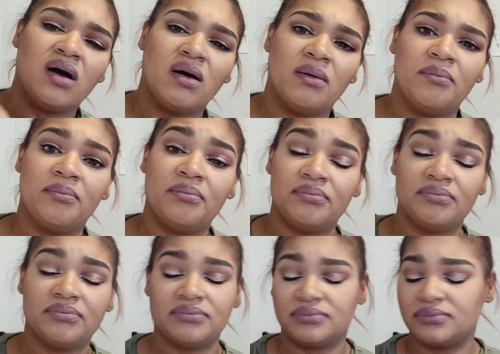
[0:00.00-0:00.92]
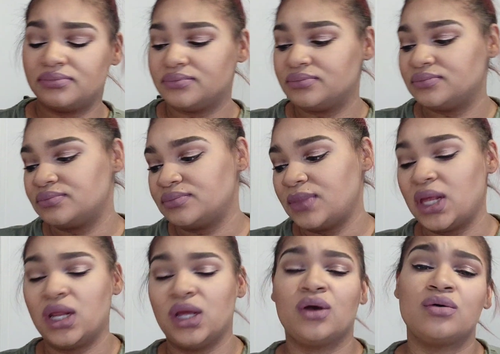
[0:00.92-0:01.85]
Um,
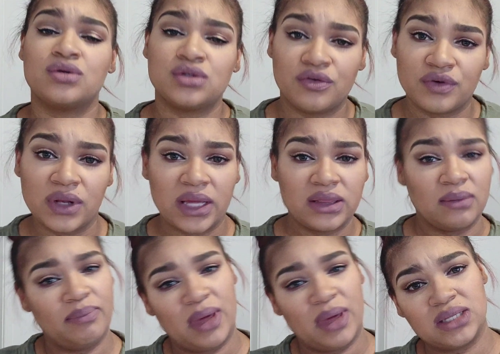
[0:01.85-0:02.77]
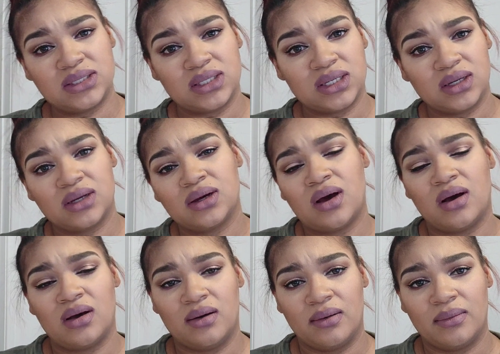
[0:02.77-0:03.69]
and it goes over like the basic
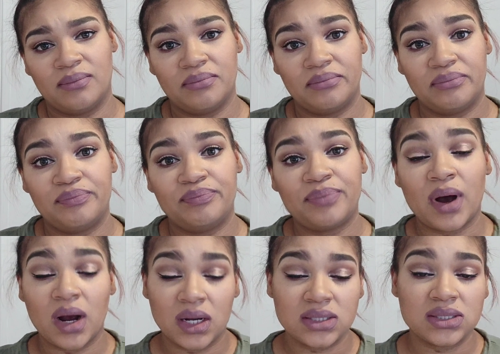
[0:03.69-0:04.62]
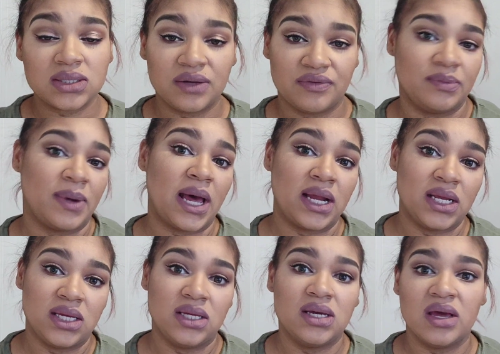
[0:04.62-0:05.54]
um, parts of the
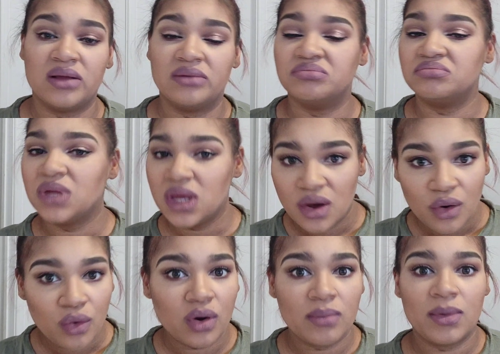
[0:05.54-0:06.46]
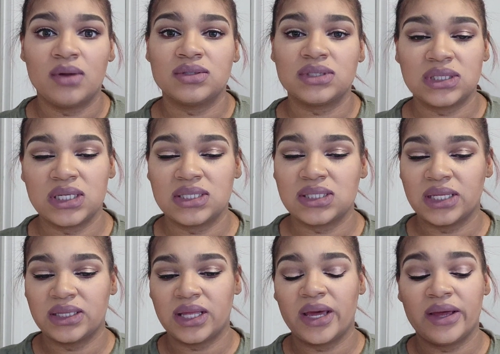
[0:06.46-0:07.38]
body and hormones and things
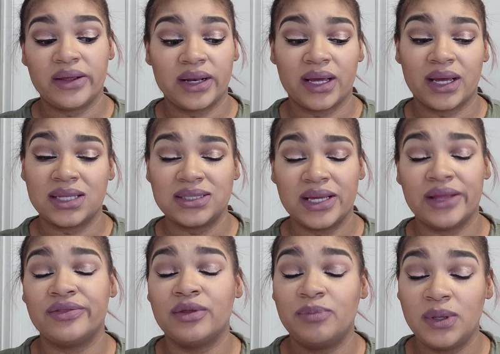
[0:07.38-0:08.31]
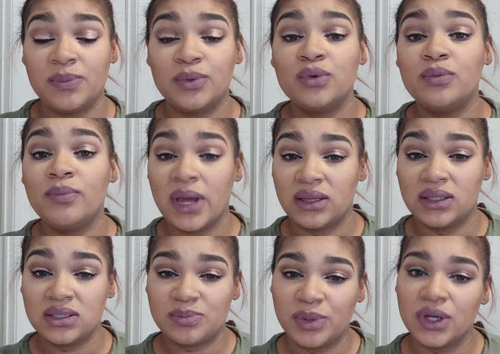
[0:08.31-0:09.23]
like that. And like I said, the people who
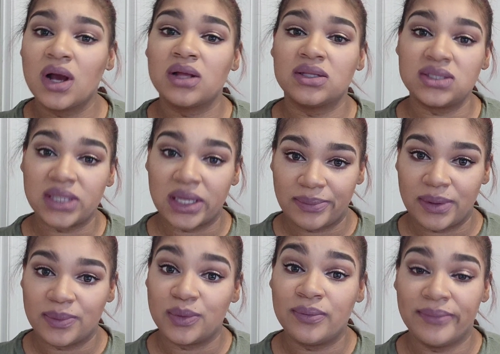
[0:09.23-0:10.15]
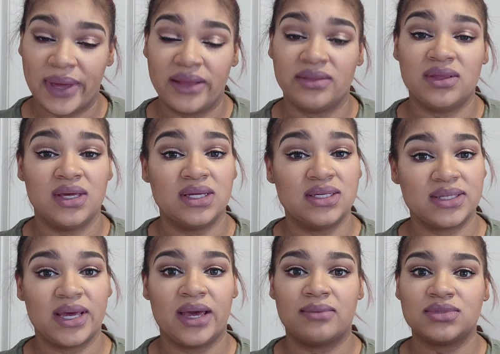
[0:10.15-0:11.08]
made this book are the same people who made the
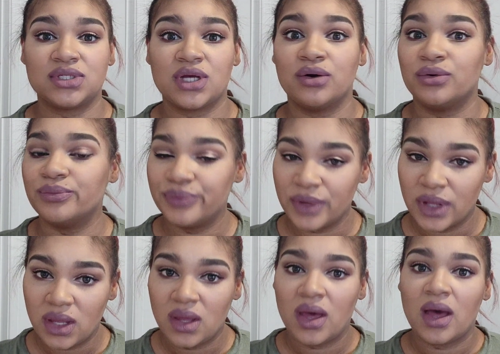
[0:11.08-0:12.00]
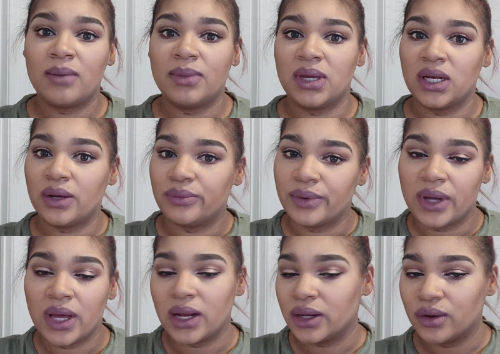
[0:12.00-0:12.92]
exam. So, I mean,
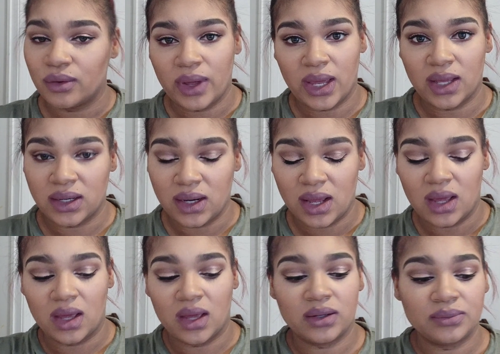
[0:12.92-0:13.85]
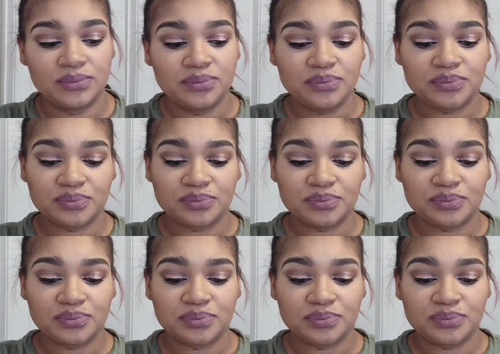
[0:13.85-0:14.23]
it kind of go hand in hand.